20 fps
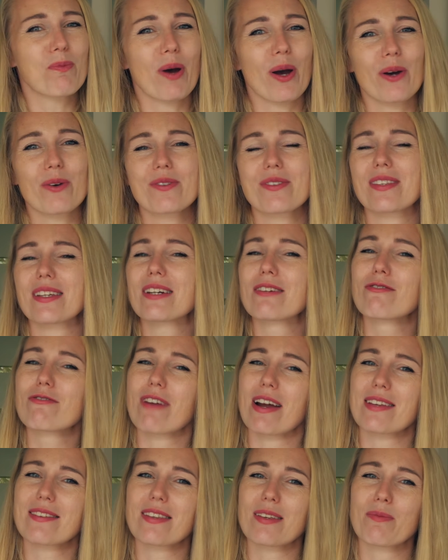post a
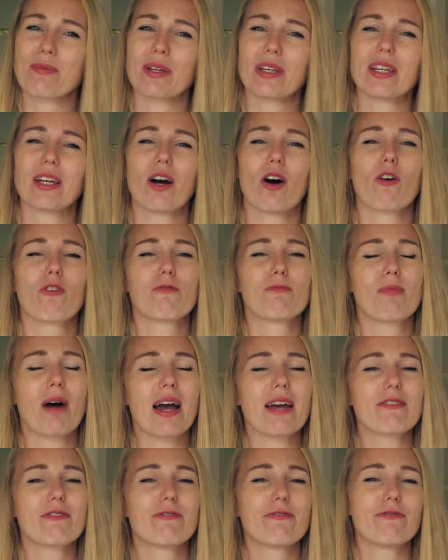recipe of
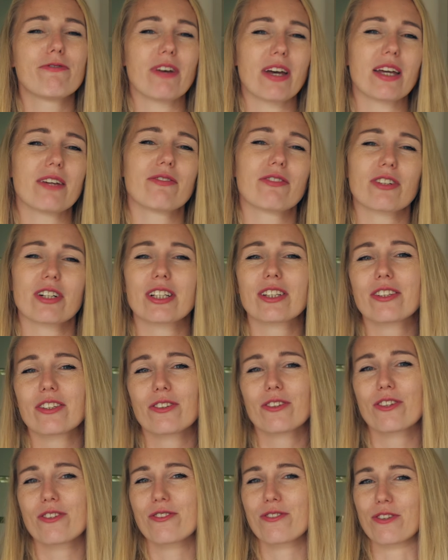my favorite
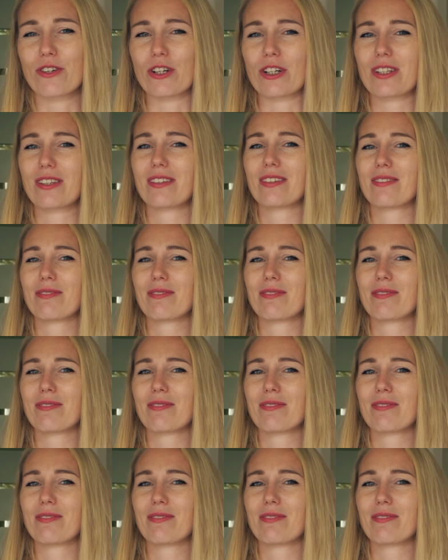dessert